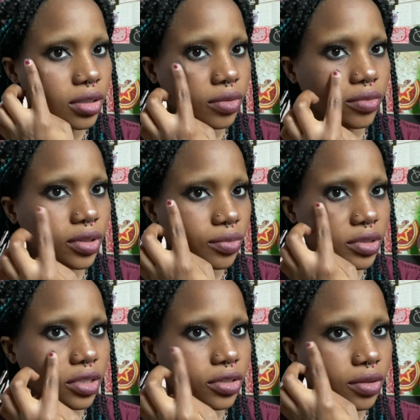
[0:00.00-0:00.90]
Wait, was
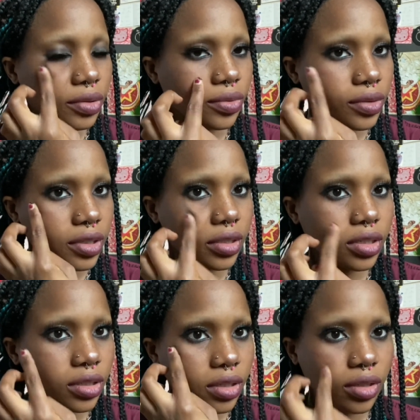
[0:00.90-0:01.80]
I not recording
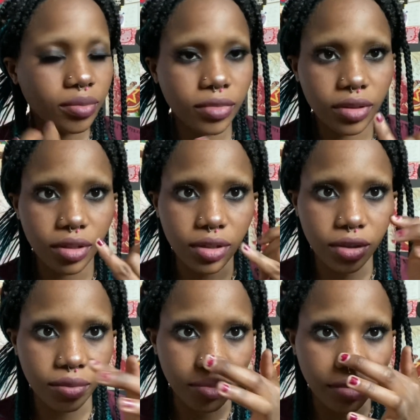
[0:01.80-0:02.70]
that time?
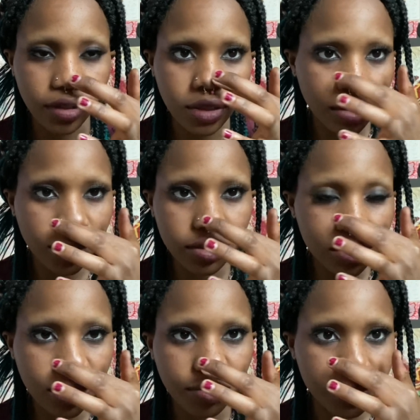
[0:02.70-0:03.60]
Um, next
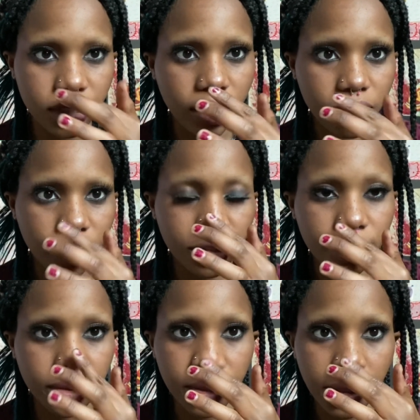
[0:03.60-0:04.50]
step is
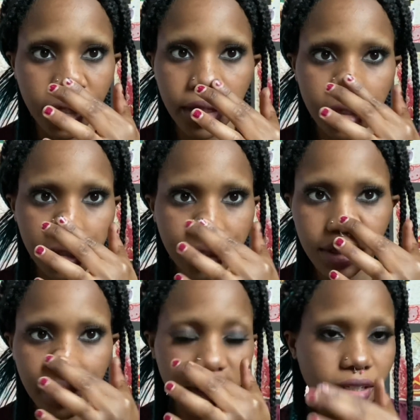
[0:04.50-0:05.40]
highlighter.
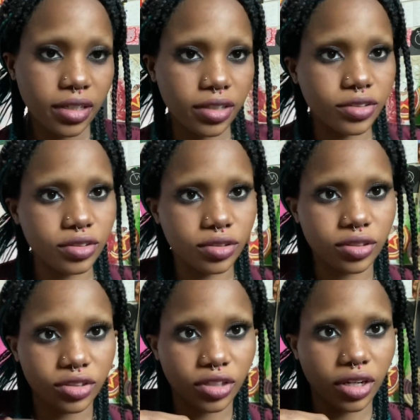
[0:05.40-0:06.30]
And I used
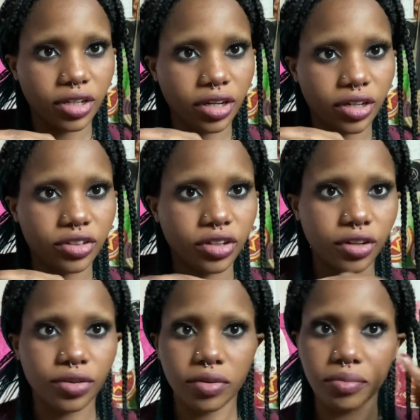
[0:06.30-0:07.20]
the shiny
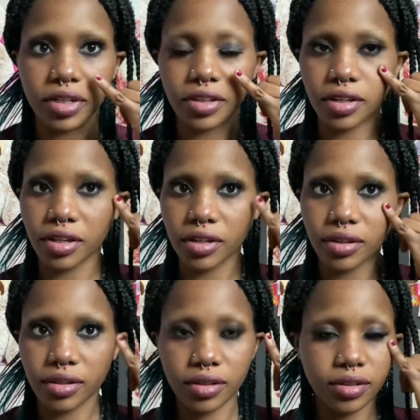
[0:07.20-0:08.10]
eyeshadow on my thing.
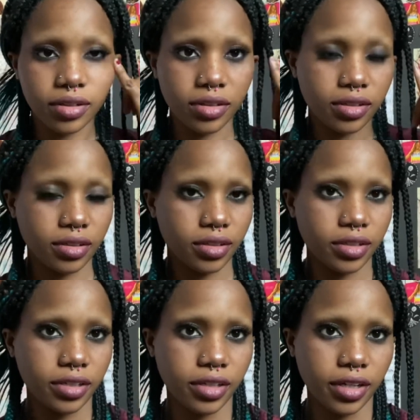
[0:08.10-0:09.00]

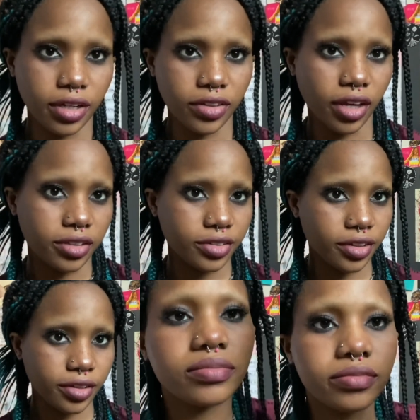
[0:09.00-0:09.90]
And that's
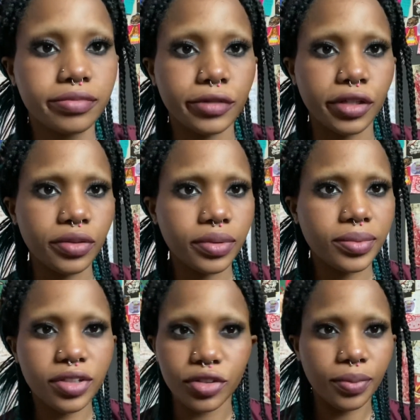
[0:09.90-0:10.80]
it. I don't know what I'm
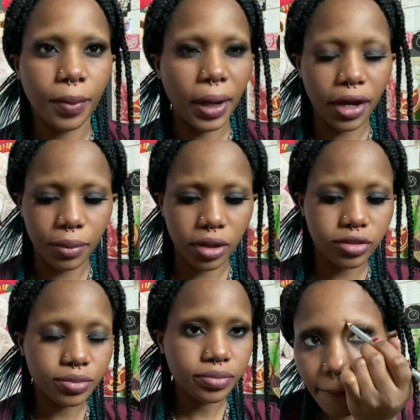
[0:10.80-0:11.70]
going to do about my
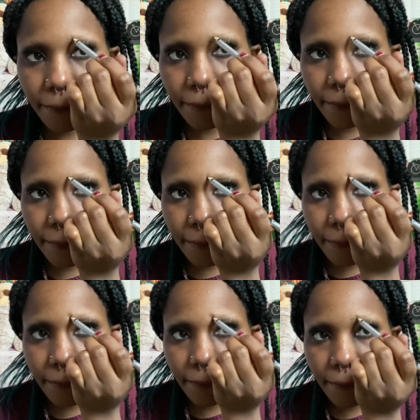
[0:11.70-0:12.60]
eyebrows. Mm -mm
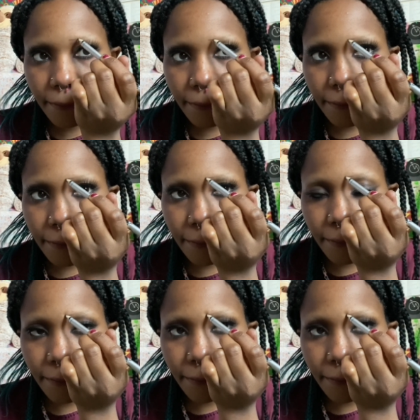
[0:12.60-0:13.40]
-mm